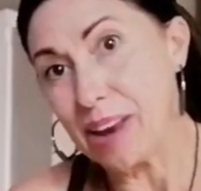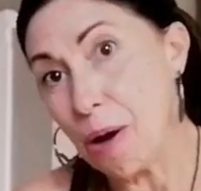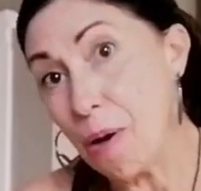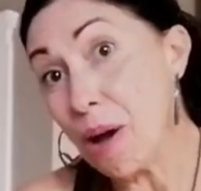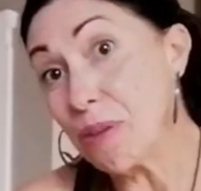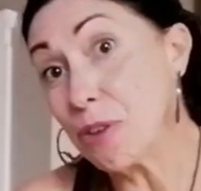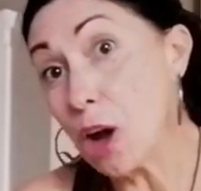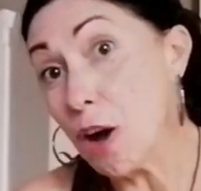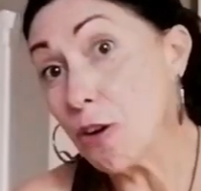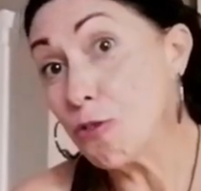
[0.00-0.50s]

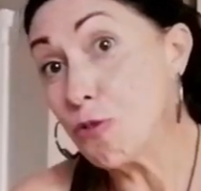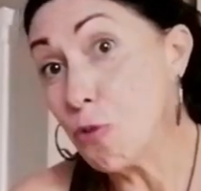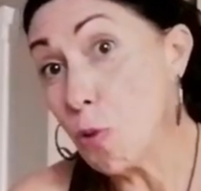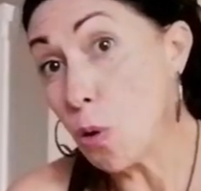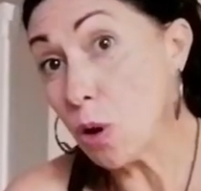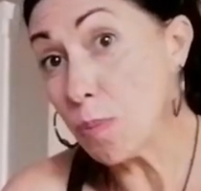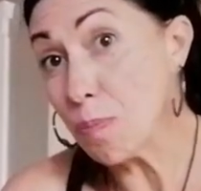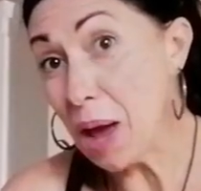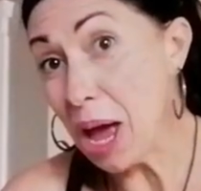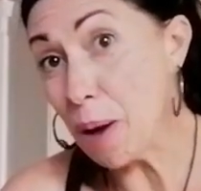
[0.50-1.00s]
Now I've got
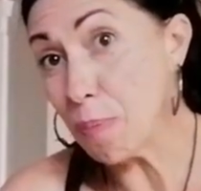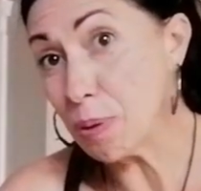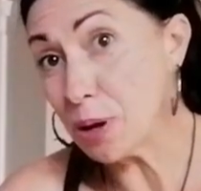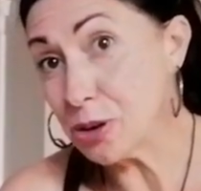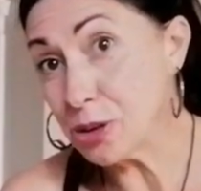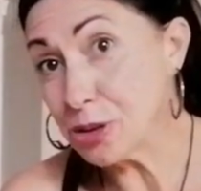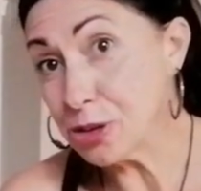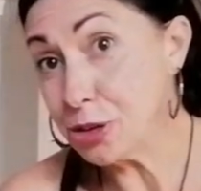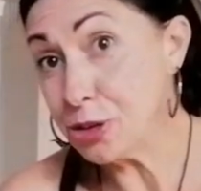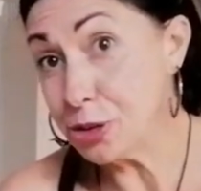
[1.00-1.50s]
4
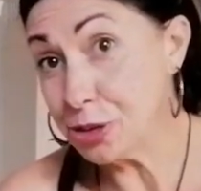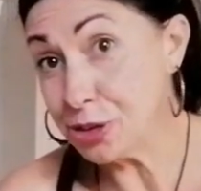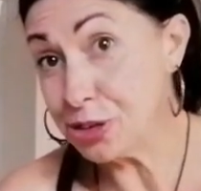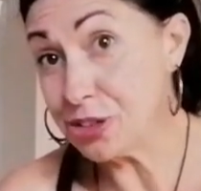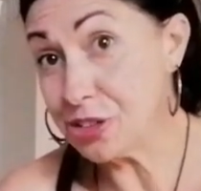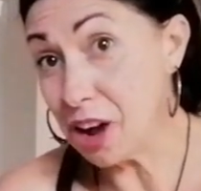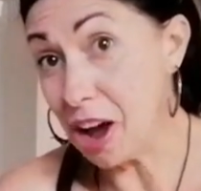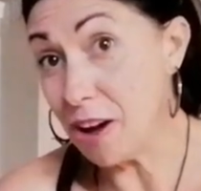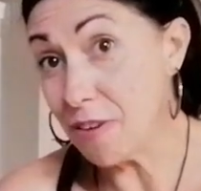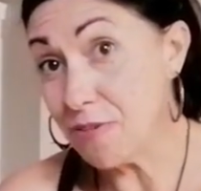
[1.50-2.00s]
peppers to
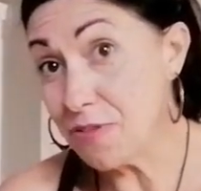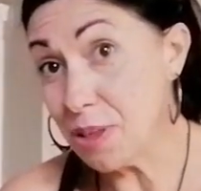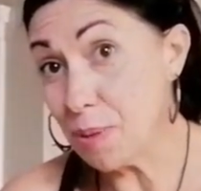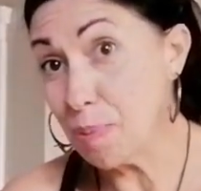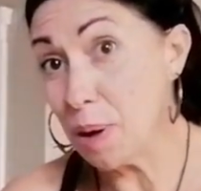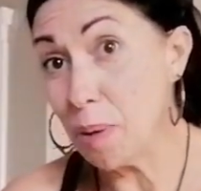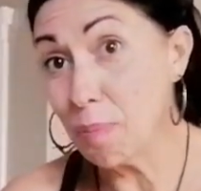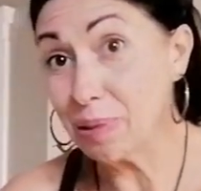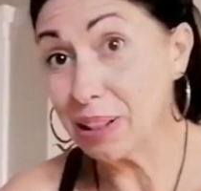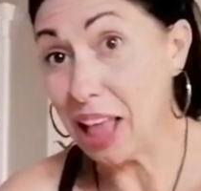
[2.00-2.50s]
stuff.
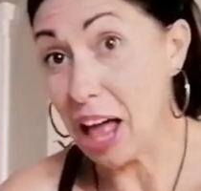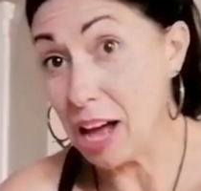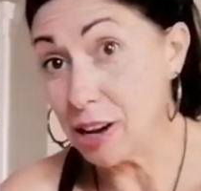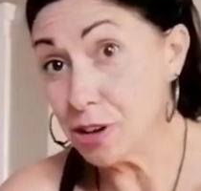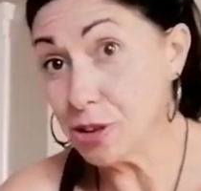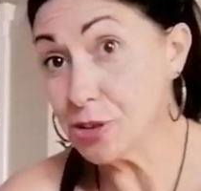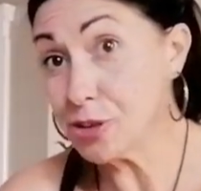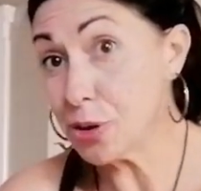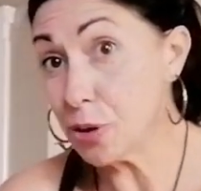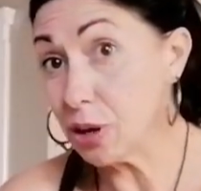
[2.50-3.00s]
The
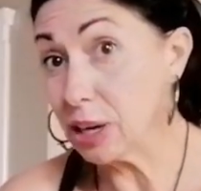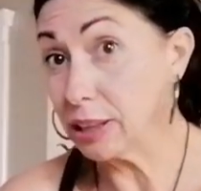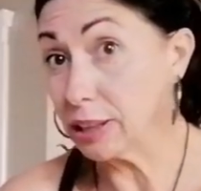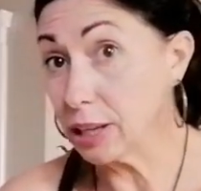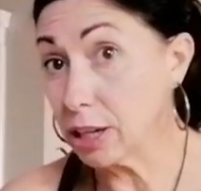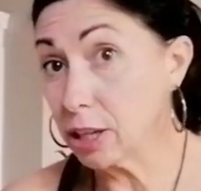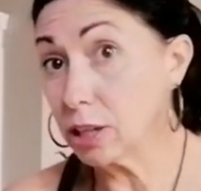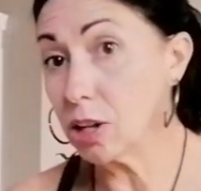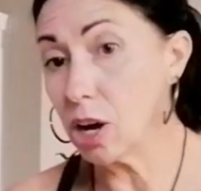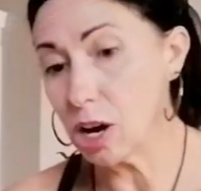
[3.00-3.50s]
poblanos are a
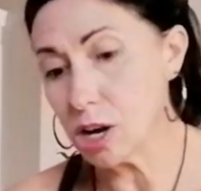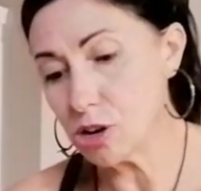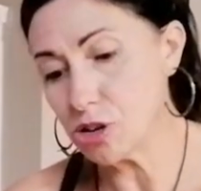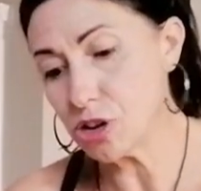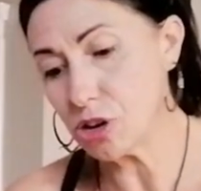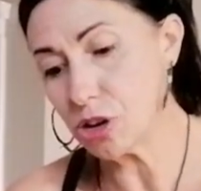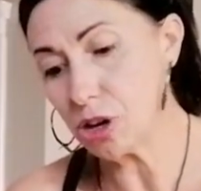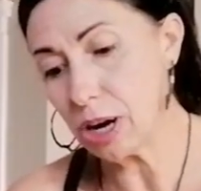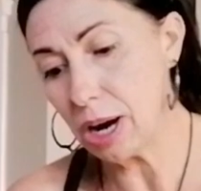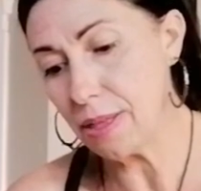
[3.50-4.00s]
little
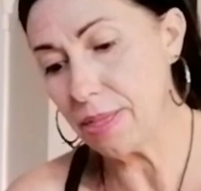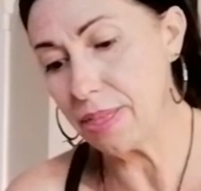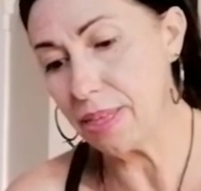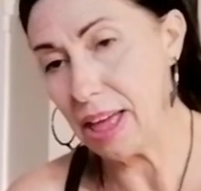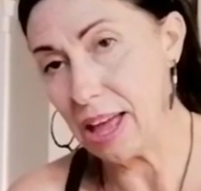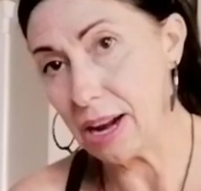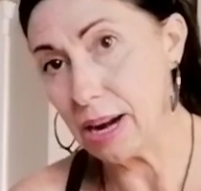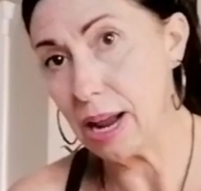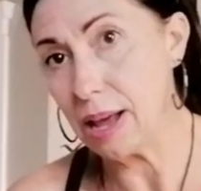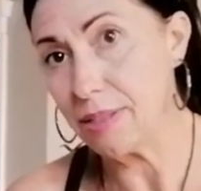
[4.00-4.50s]
larger
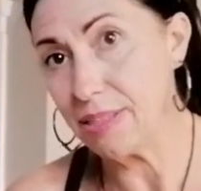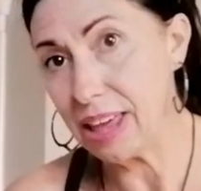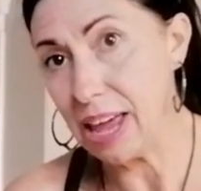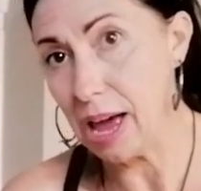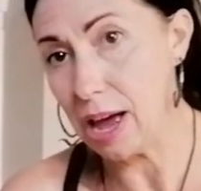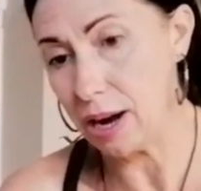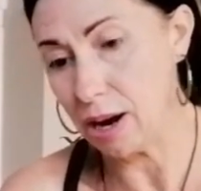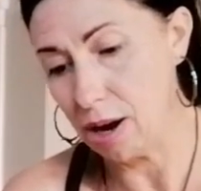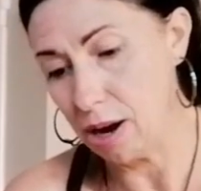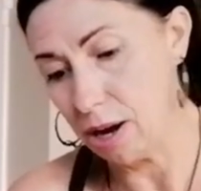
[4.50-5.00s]
than the
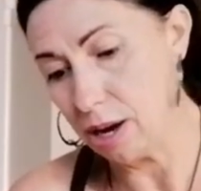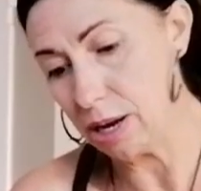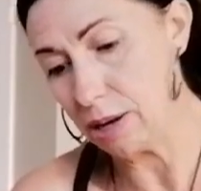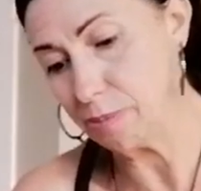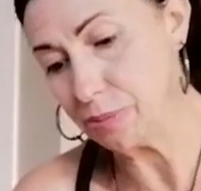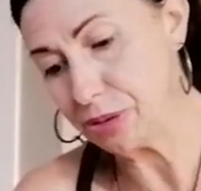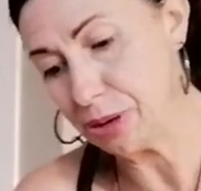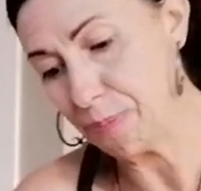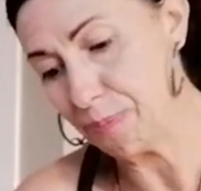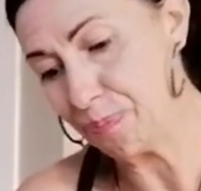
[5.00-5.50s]

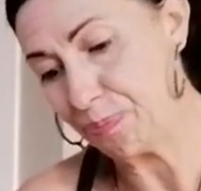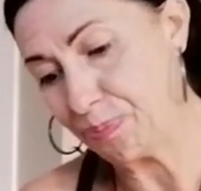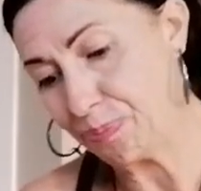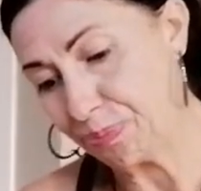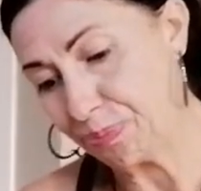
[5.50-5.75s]
Anaheims.